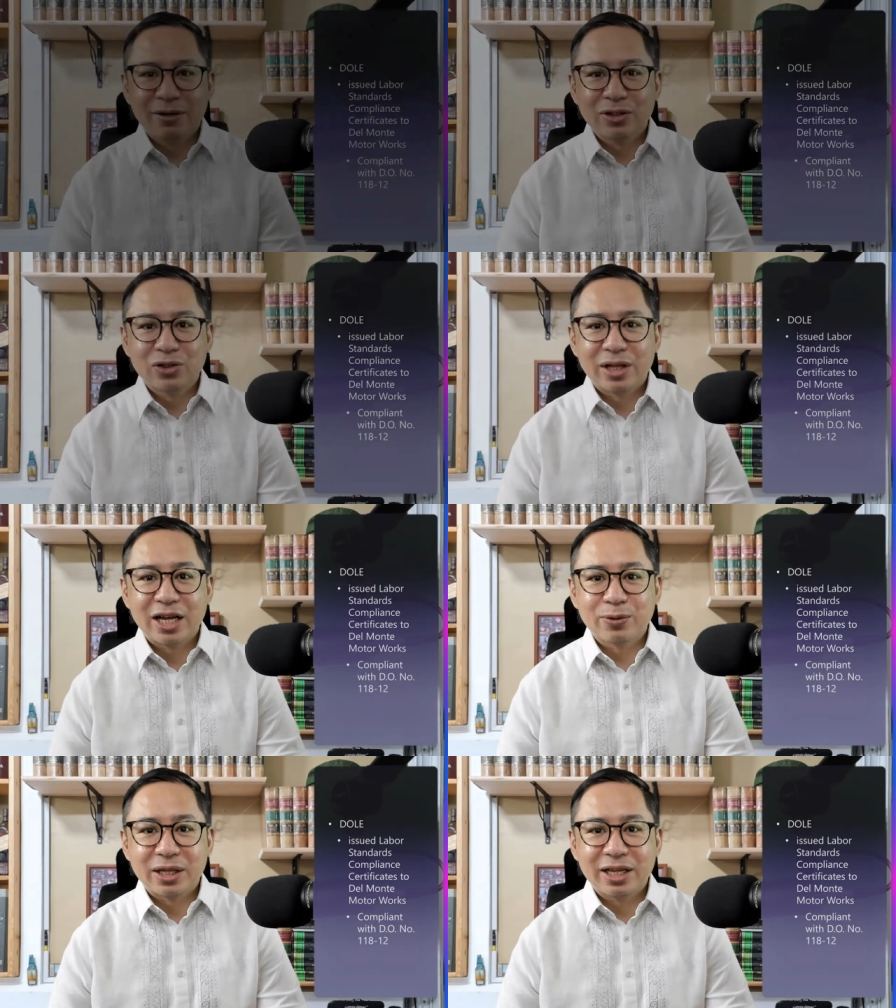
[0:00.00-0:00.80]
On
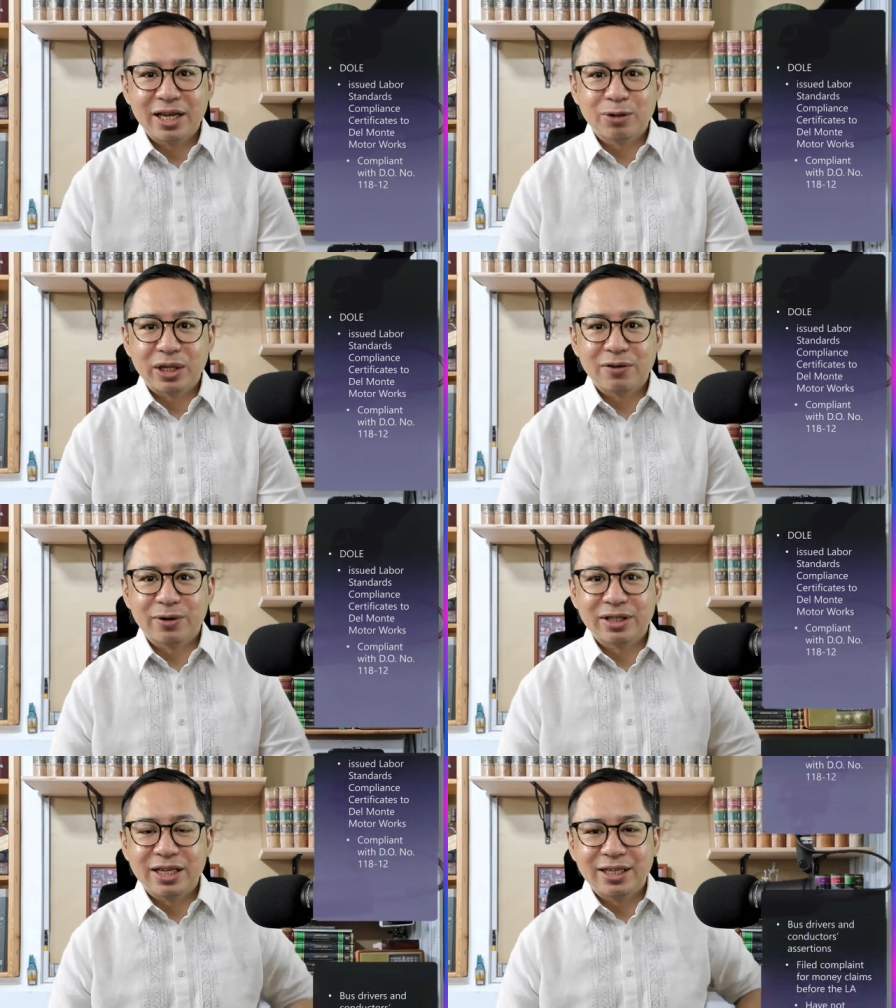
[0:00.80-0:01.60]
July 28,
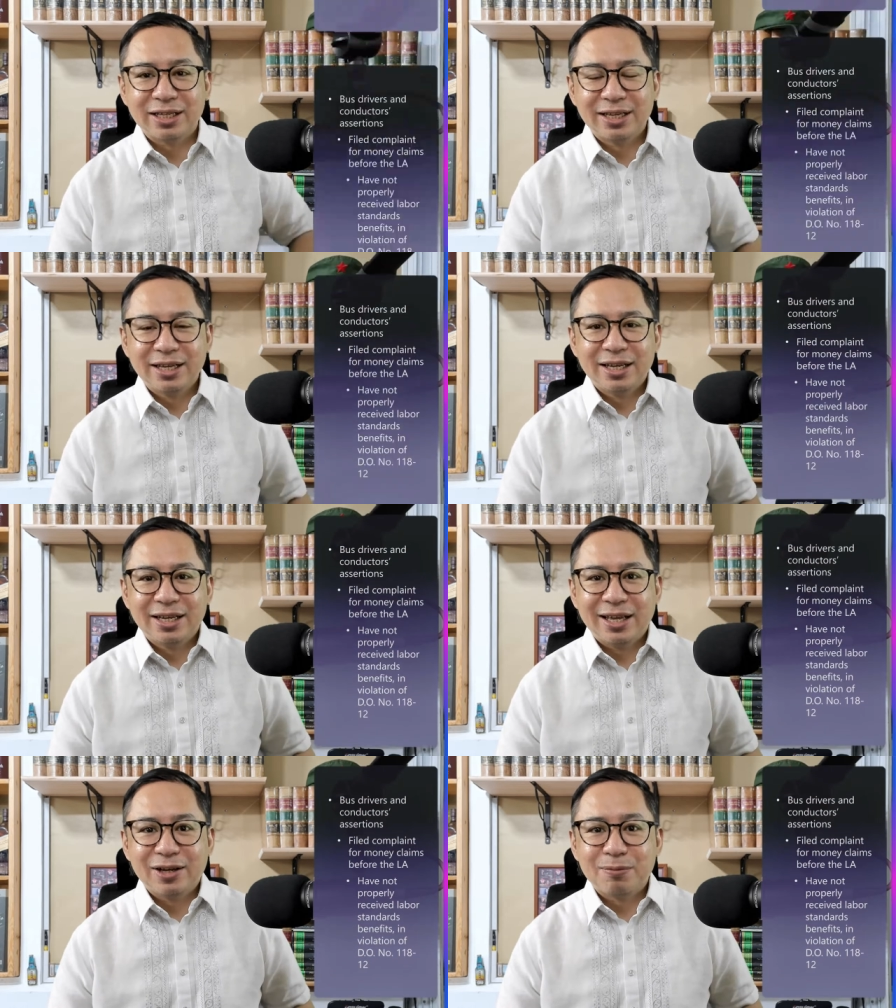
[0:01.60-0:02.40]
2014,
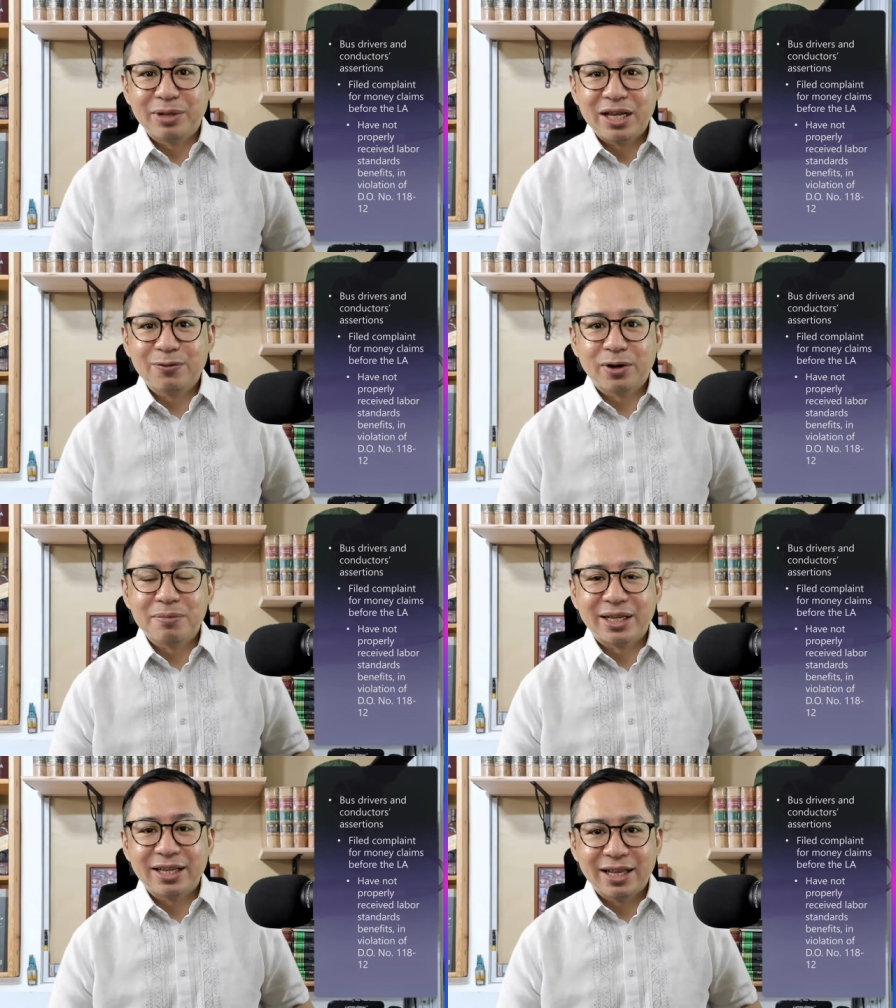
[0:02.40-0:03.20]
a complaint
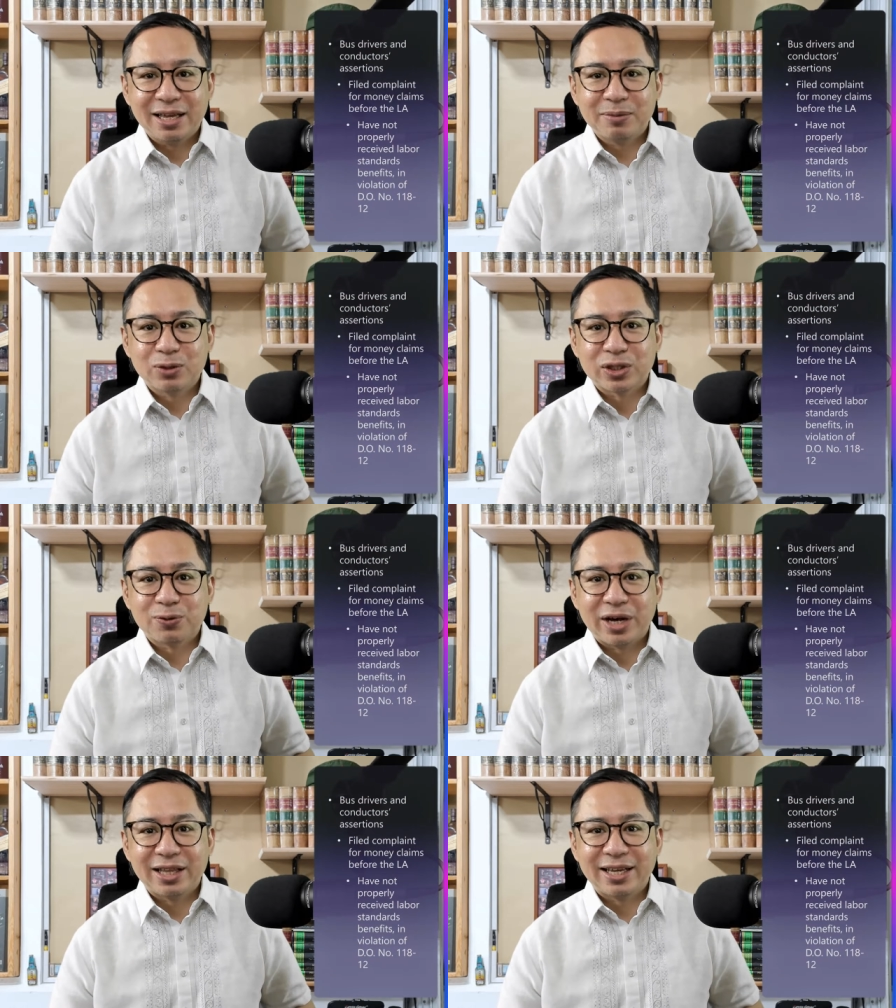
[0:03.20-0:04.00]
for money claims
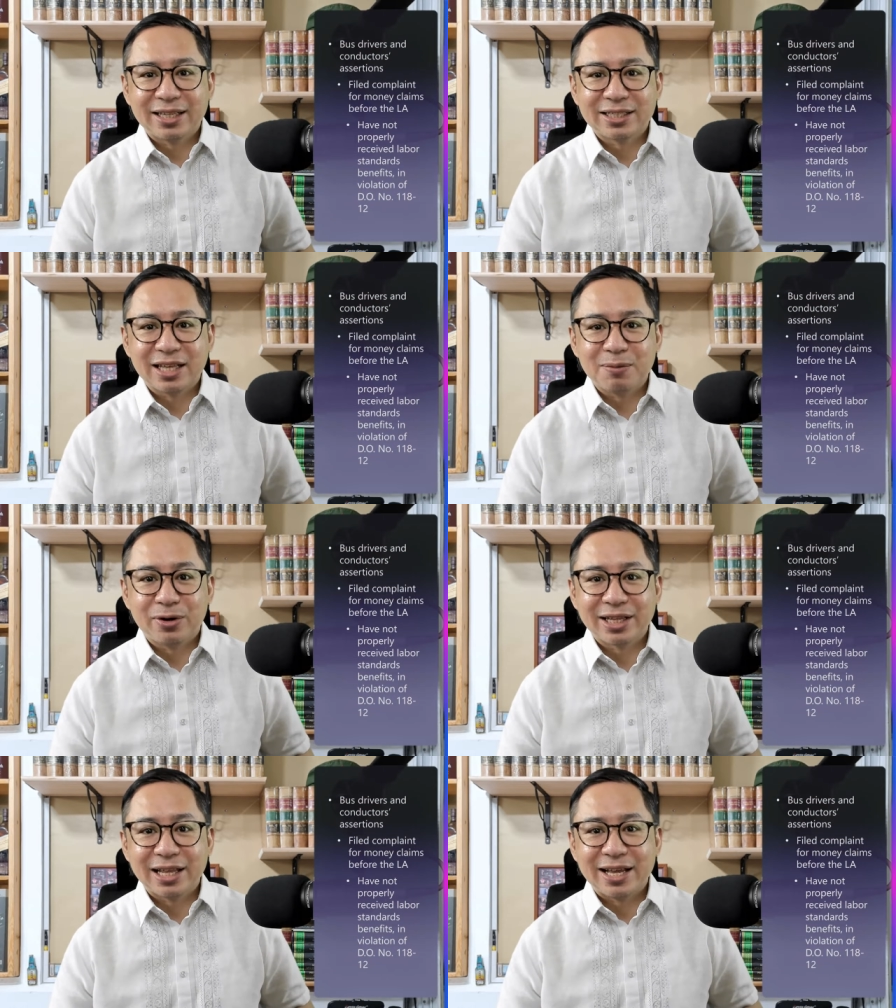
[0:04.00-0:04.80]
was filed against Del
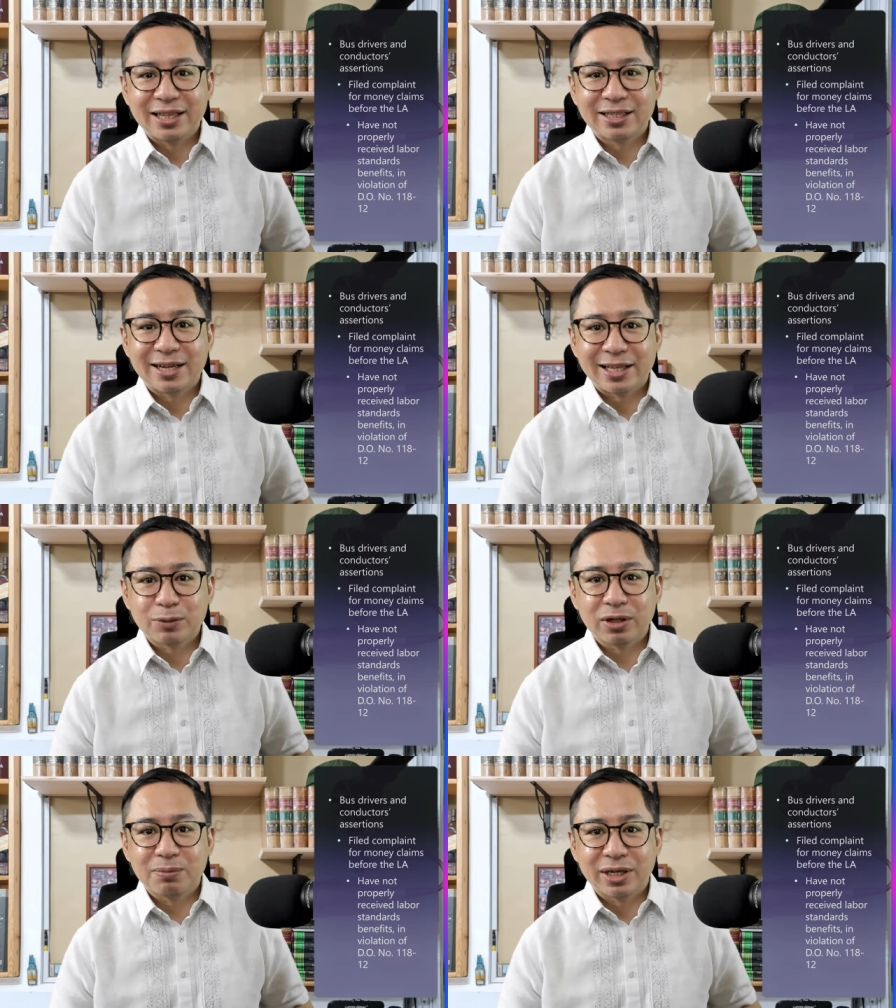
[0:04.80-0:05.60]
Monte Land
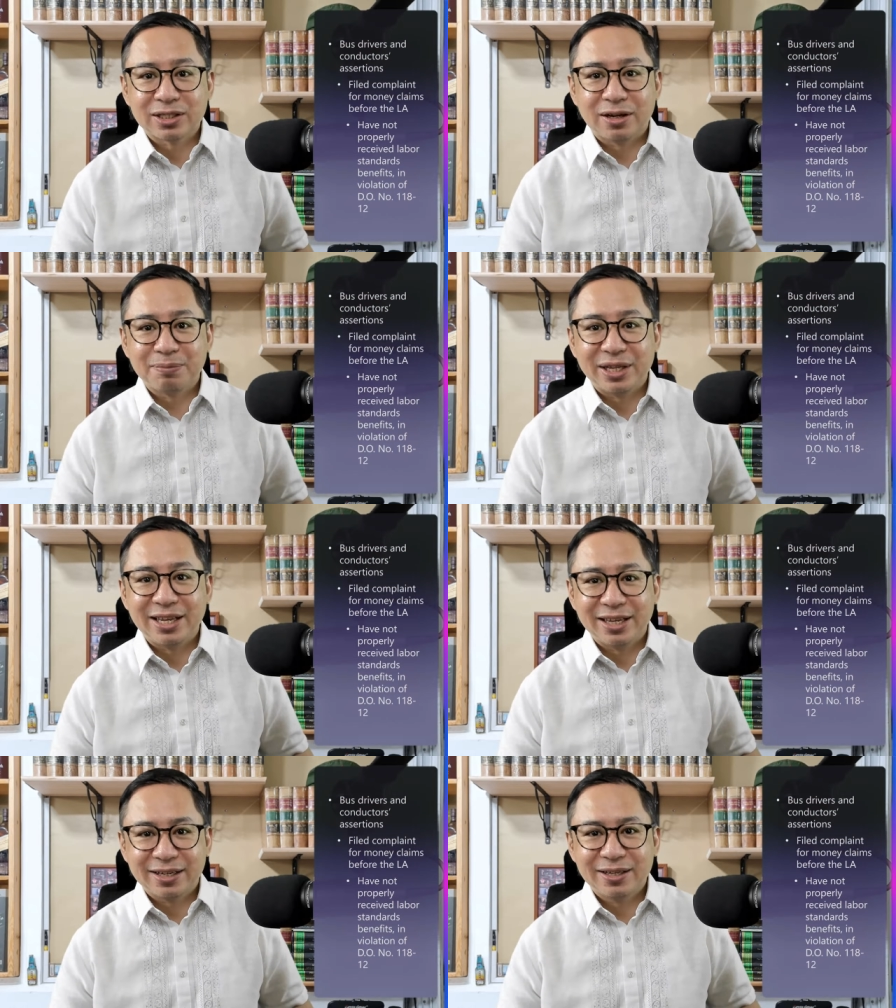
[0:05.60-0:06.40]
Transport Bus
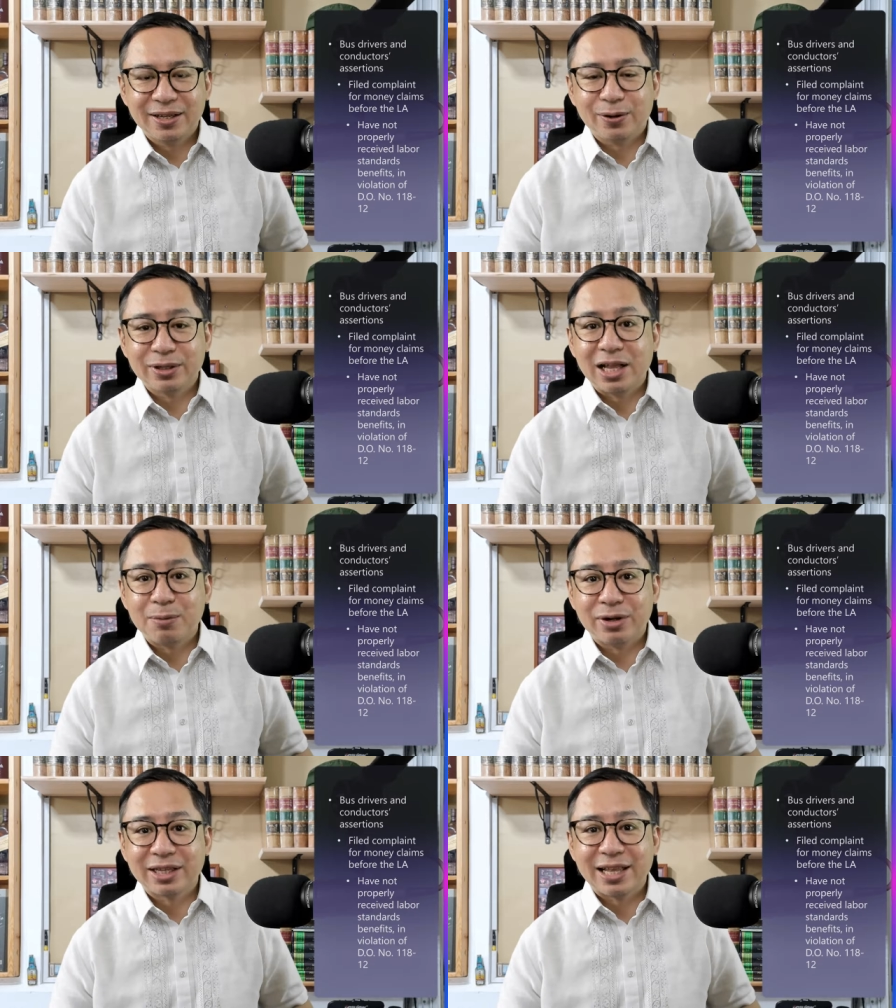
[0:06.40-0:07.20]
Company, Inc., or
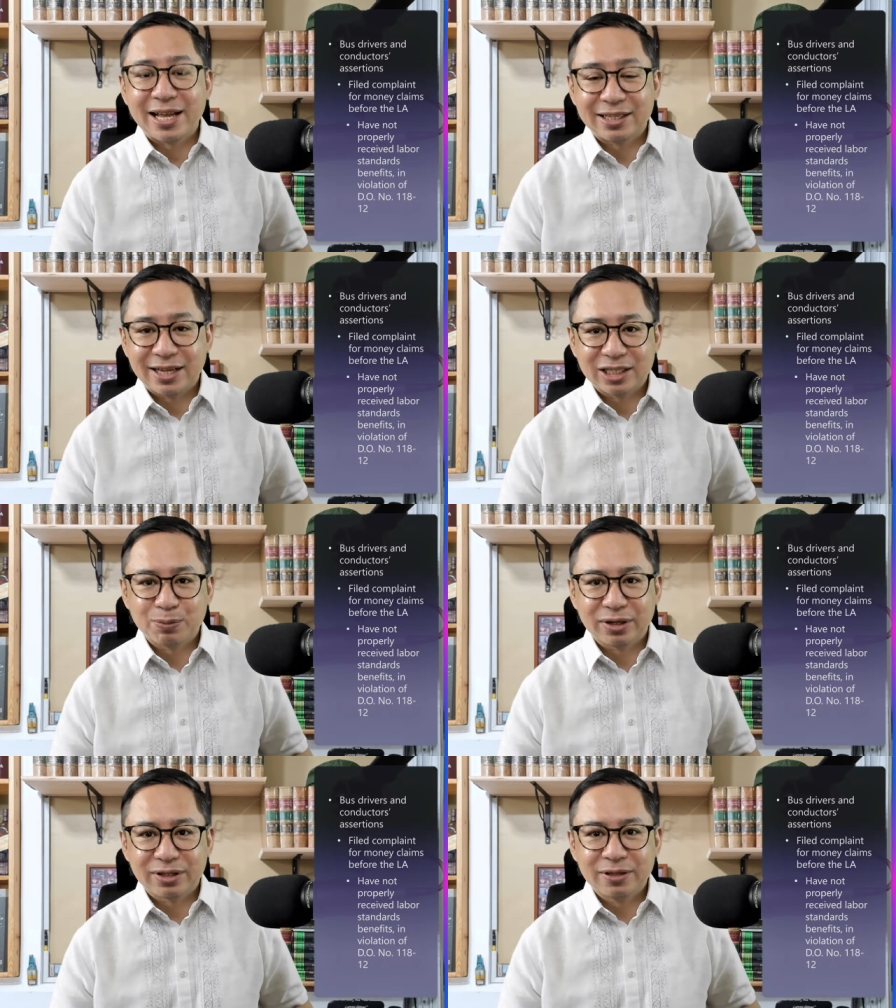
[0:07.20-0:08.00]
Del Monte Land
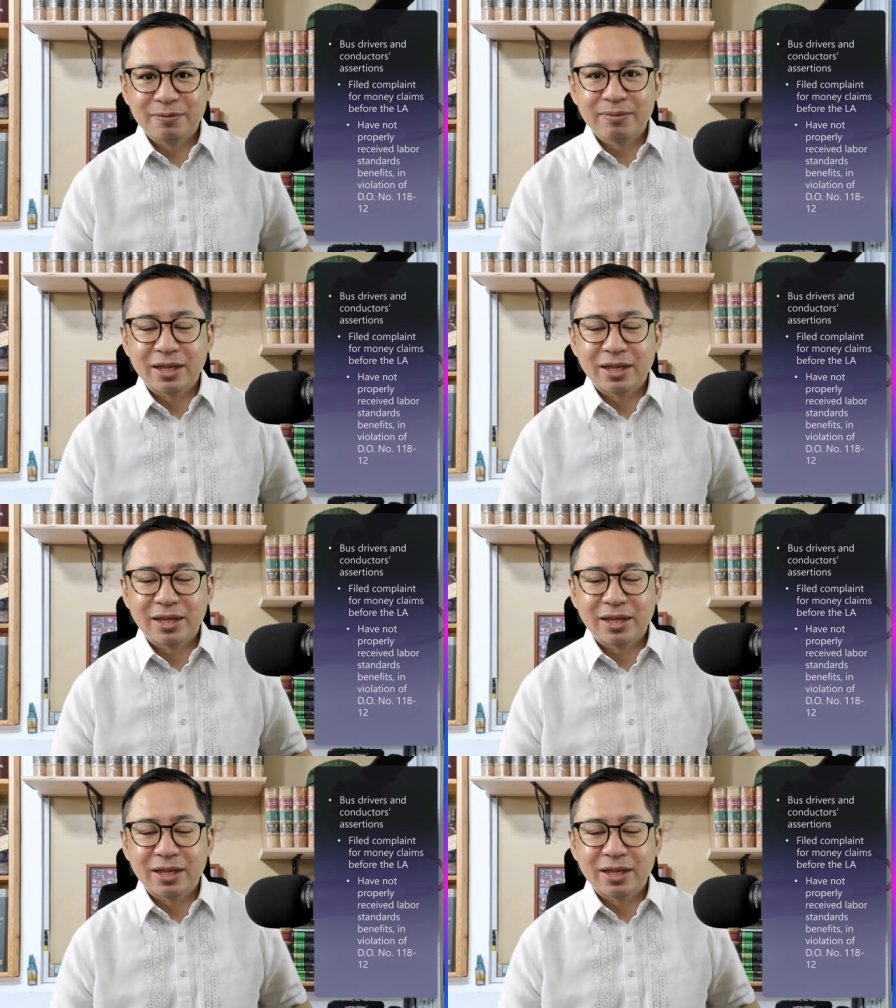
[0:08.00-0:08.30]
Transport,